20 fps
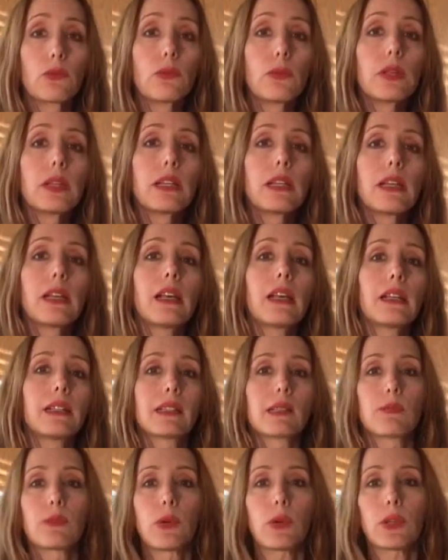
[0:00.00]
really
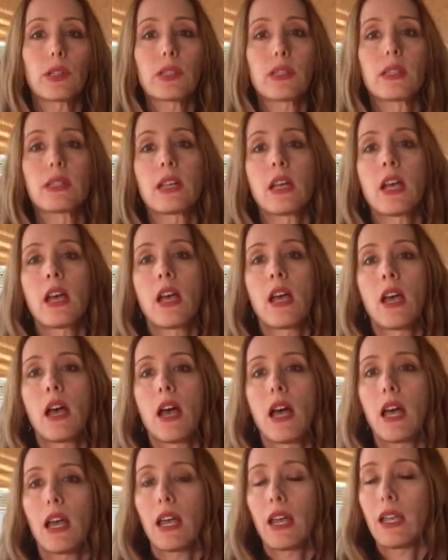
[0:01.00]
is important
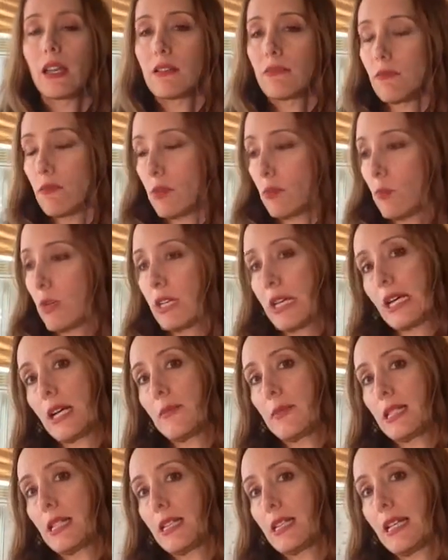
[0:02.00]
when it
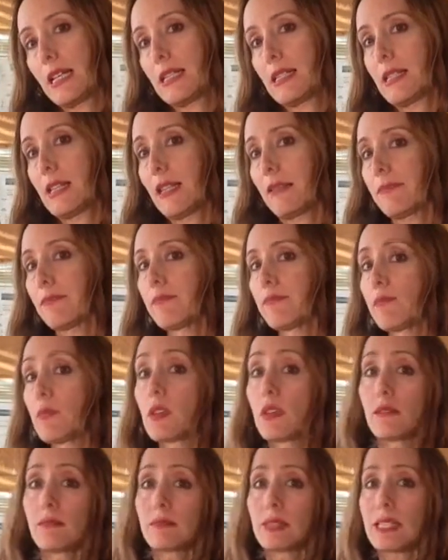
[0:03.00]
comes to tasting.
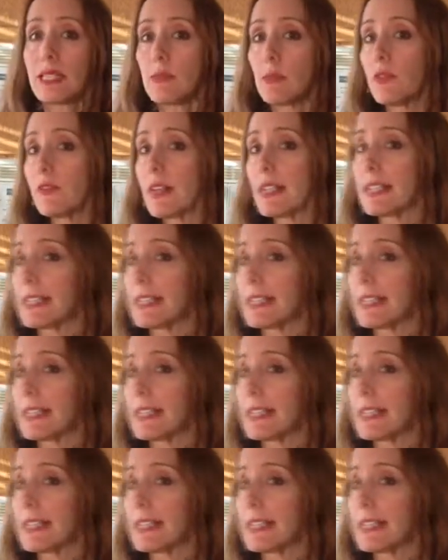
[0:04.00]
Let's move on